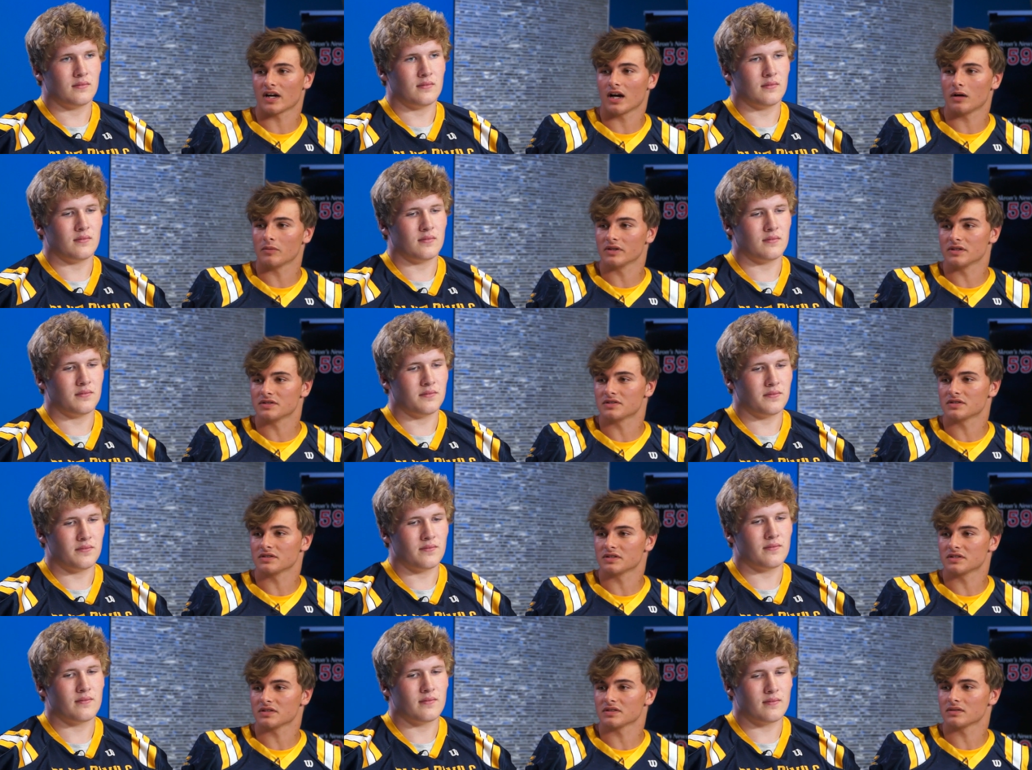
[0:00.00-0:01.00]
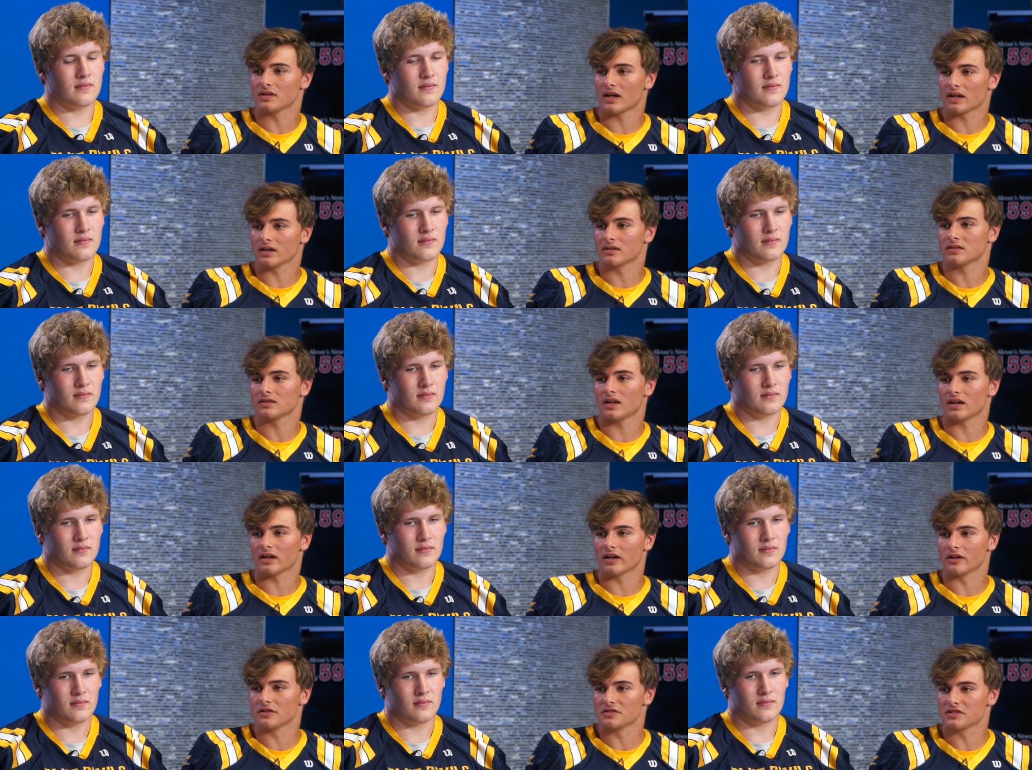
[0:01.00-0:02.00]
Speaker 1: Tallmadge. It's a lot of lot
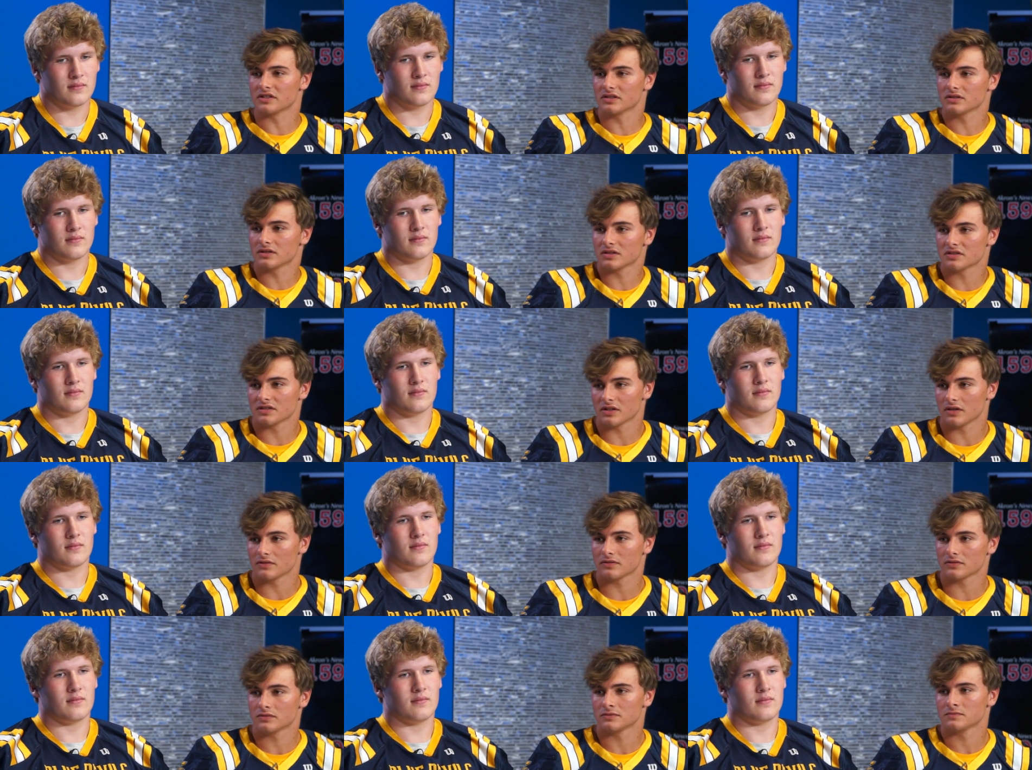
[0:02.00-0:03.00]
of energy, good stuff.